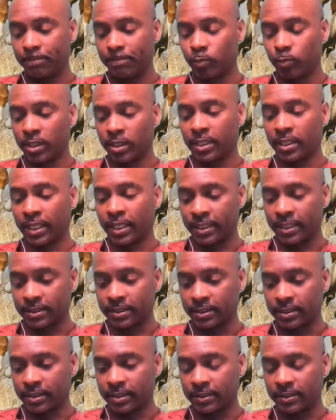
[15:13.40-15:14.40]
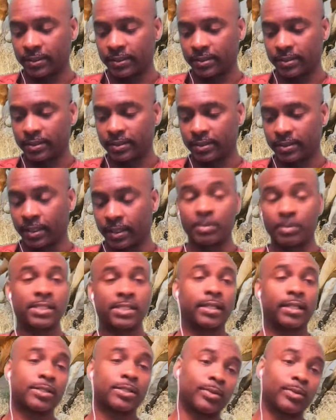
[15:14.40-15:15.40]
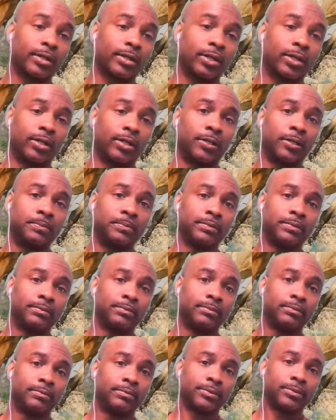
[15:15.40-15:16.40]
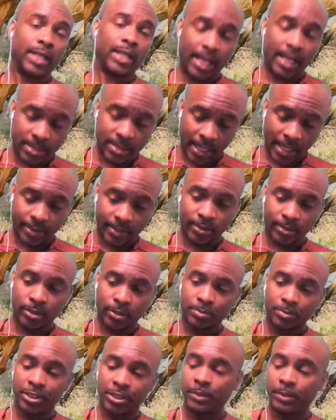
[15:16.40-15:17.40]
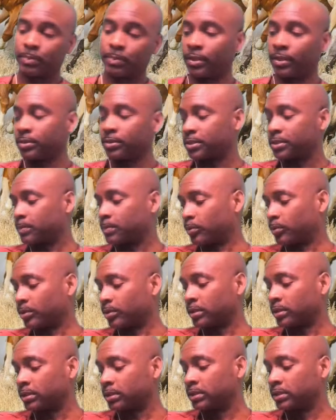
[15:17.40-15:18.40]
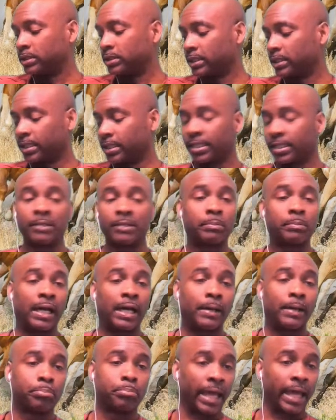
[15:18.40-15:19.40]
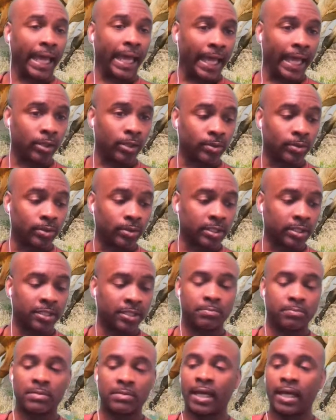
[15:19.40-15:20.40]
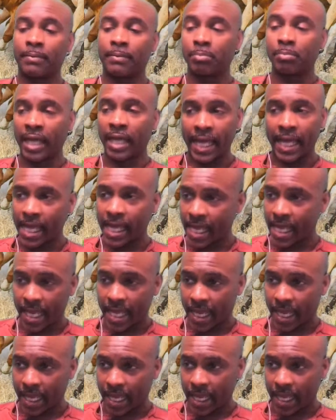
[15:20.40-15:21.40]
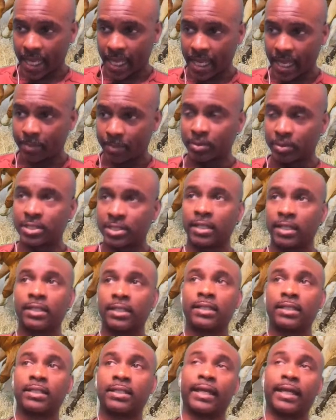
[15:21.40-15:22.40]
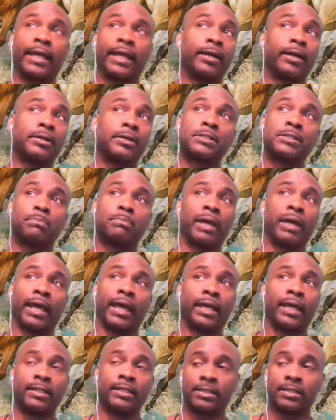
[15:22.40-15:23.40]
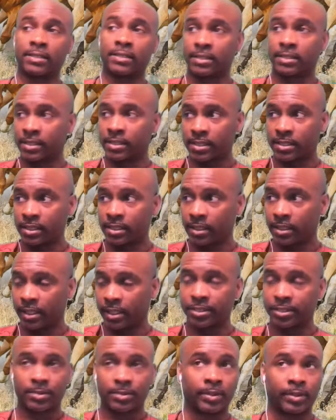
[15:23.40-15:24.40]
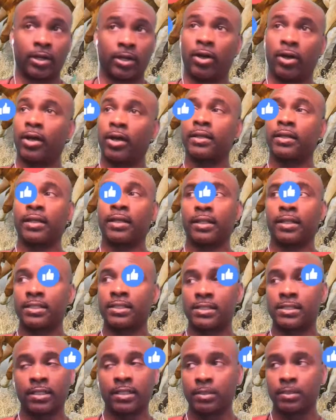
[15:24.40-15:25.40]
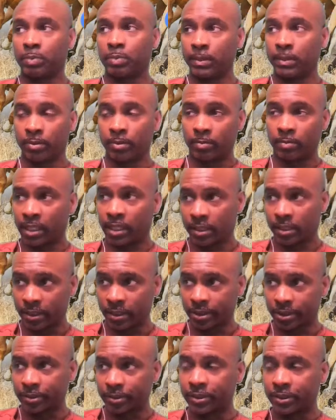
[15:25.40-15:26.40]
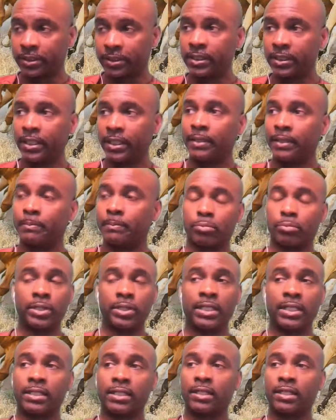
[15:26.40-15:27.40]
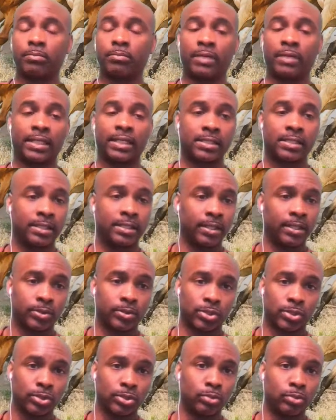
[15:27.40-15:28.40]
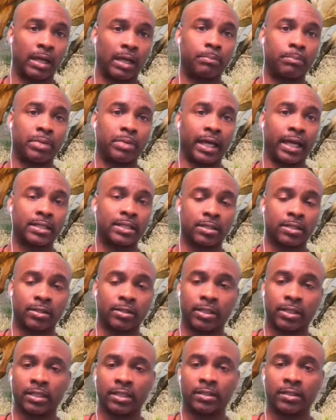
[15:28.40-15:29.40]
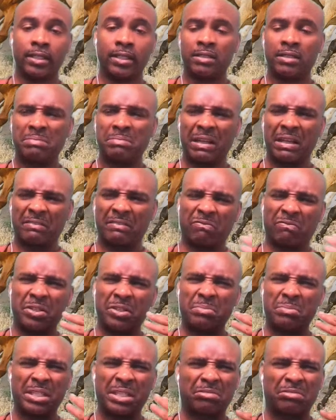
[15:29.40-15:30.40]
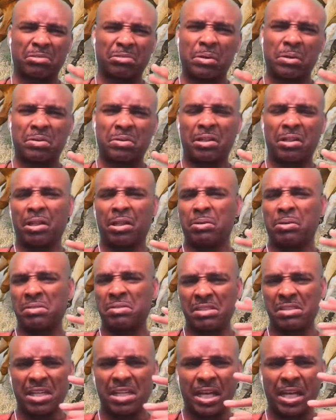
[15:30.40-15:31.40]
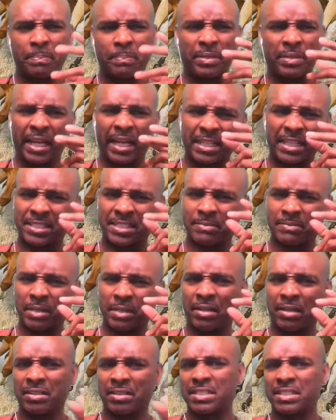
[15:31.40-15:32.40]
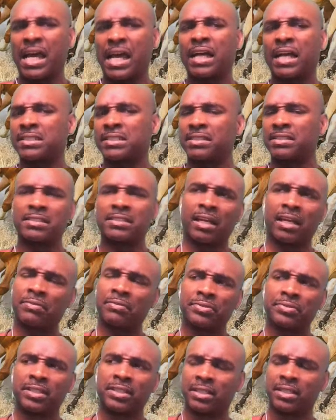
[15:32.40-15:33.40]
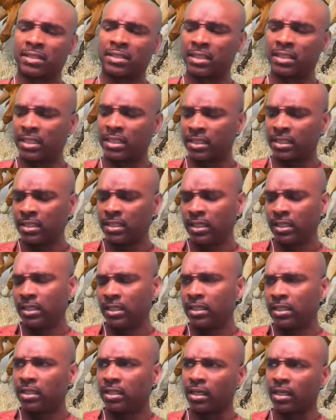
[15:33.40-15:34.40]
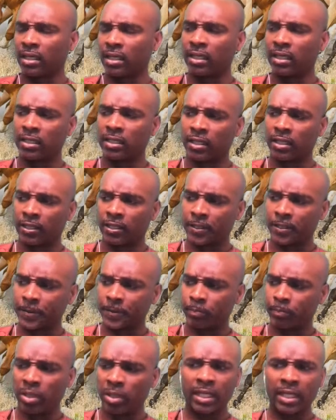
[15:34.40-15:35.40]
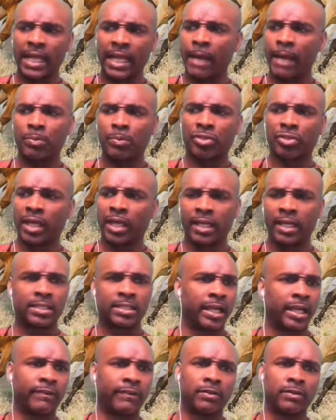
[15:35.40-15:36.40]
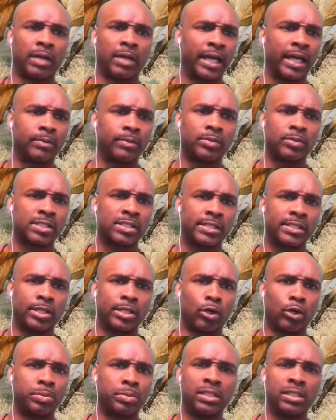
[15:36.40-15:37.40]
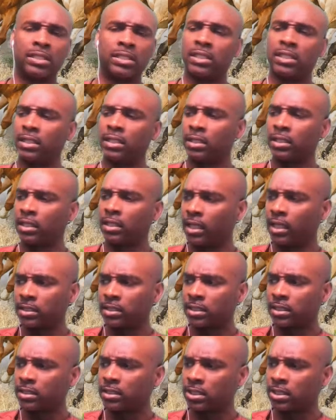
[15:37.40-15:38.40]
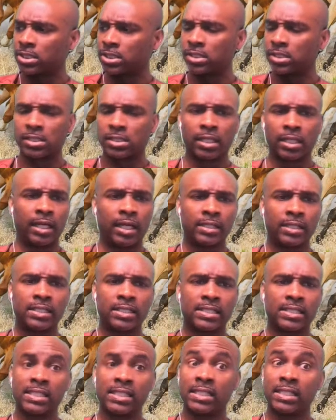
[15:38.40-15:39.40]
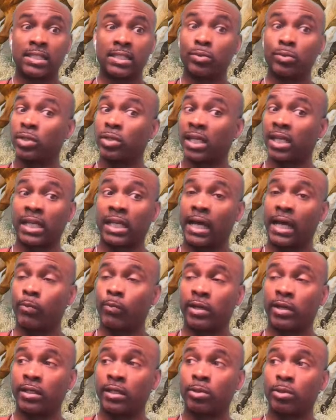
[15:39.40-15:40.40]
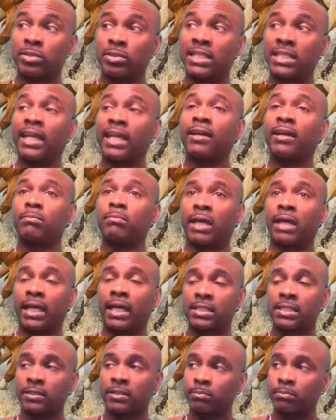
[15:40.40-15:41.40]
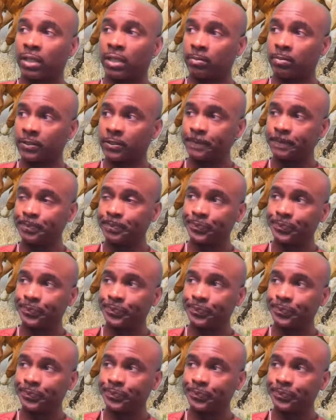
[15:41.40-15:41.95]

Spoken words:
One last thing. I'm gonna say this one calm. So I was out in Home Depot this morning, getting my bat on, getting my bat, pretending that the air is bad and it's the 1600s with all the other silly people in my country, breathing in my CO2, my bacteria, feel my throat closing up, and I can smell the toxic stuff in the thing, and being apathetic to everybody with COPD and lung conditions and lung diseases who cannot wear no damn mask in public.